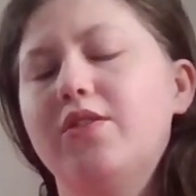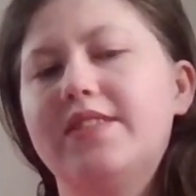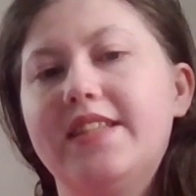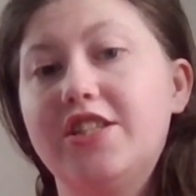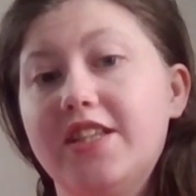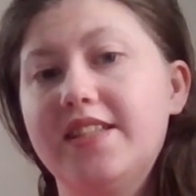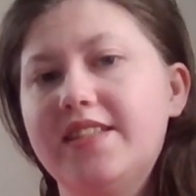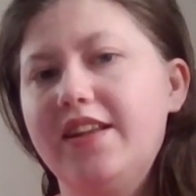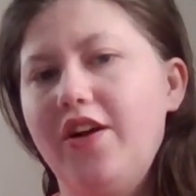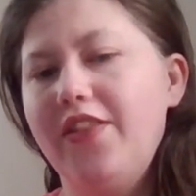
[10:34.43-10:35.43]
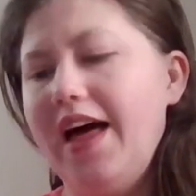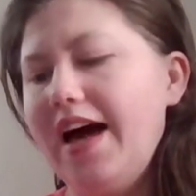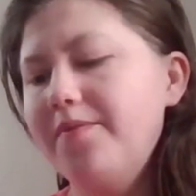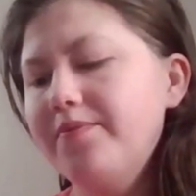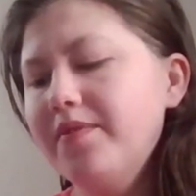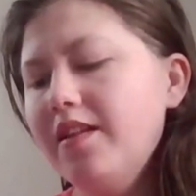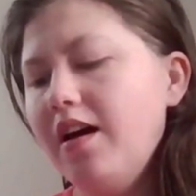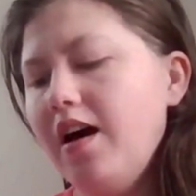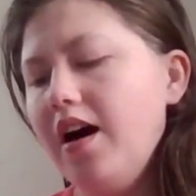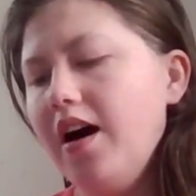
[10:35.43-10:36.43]
stitches and all that.
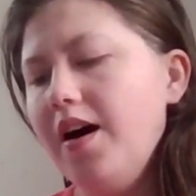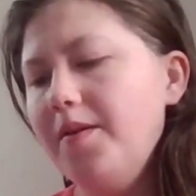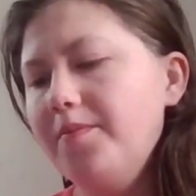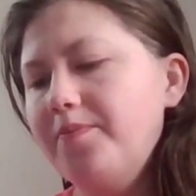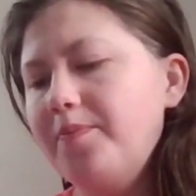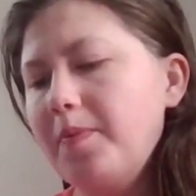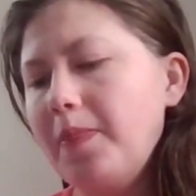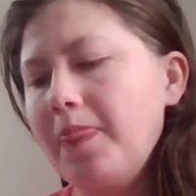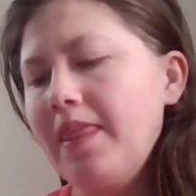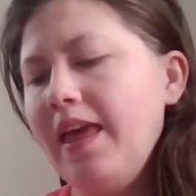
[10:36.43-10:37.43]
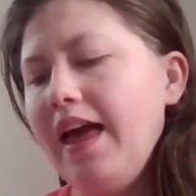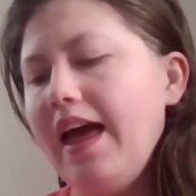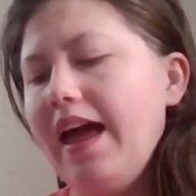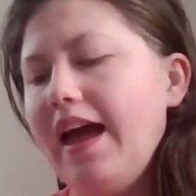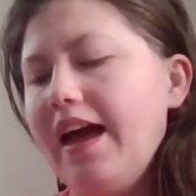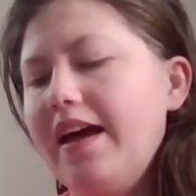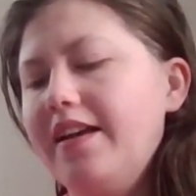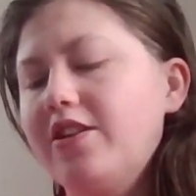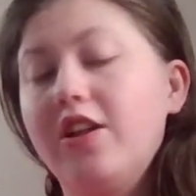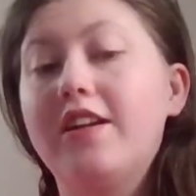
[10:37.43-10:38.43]

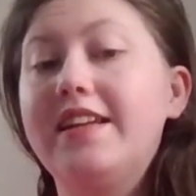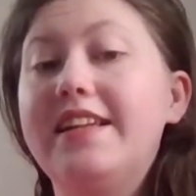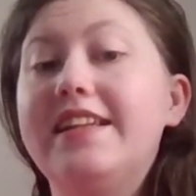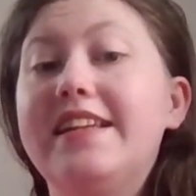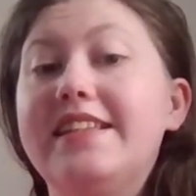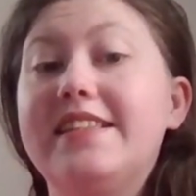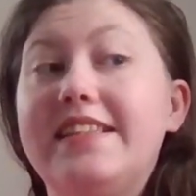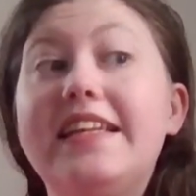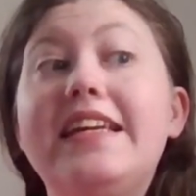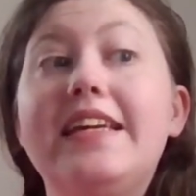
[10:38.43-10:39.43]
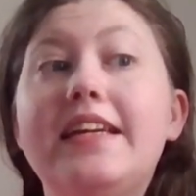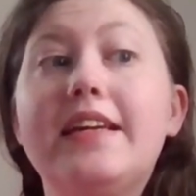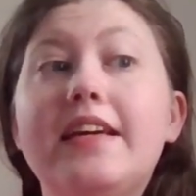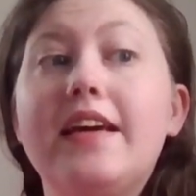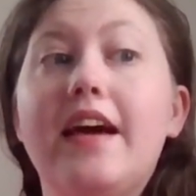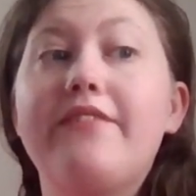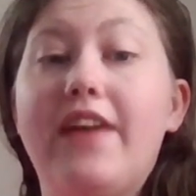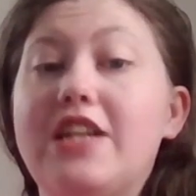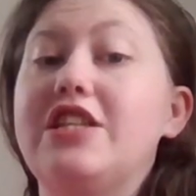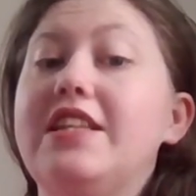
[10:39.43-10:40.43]
And Claudine is the
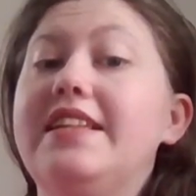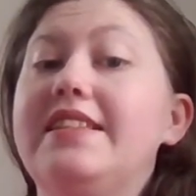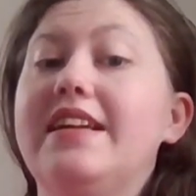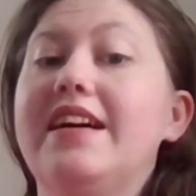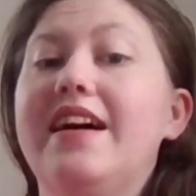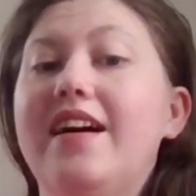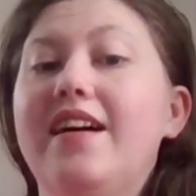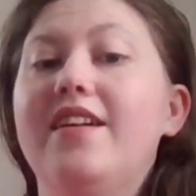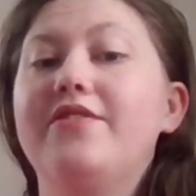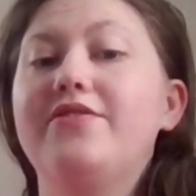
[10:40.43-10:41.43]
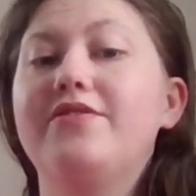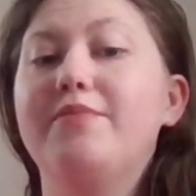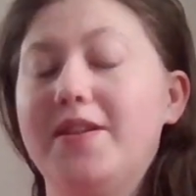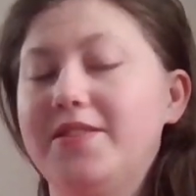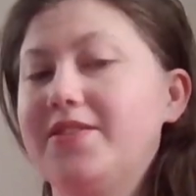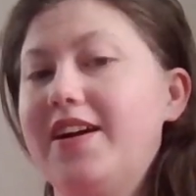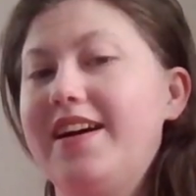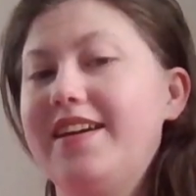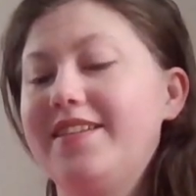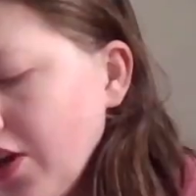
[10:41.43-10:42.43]
fashionista of Monster
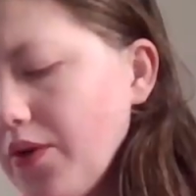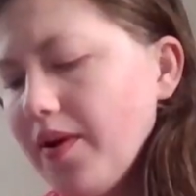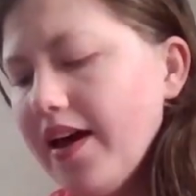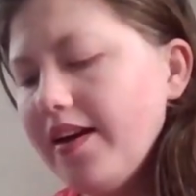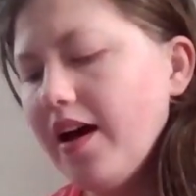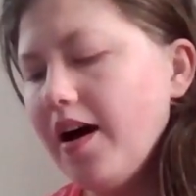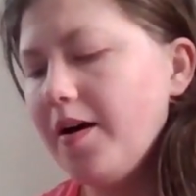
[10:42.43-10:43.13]
Eye. So I read